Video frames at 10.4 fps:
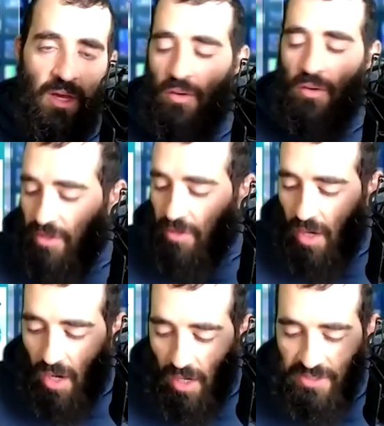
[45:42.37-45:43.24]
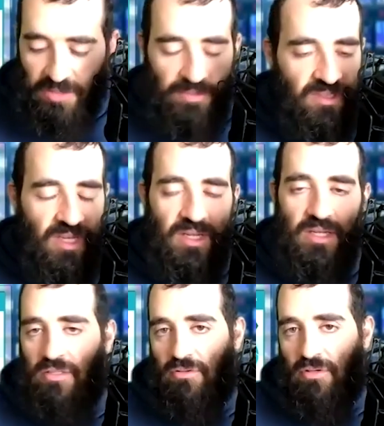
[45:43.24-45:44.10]
when you're 100%
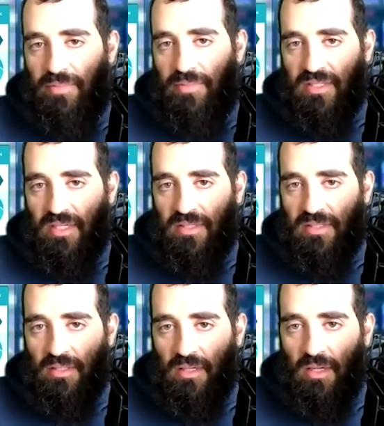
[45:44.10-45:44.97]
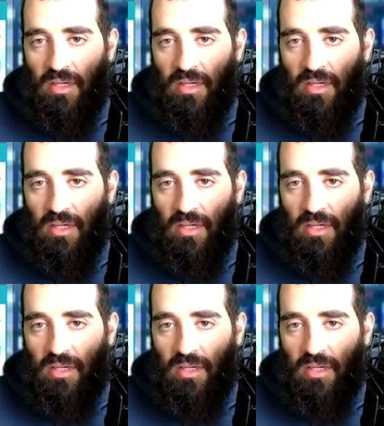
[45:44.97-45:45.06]
into a business,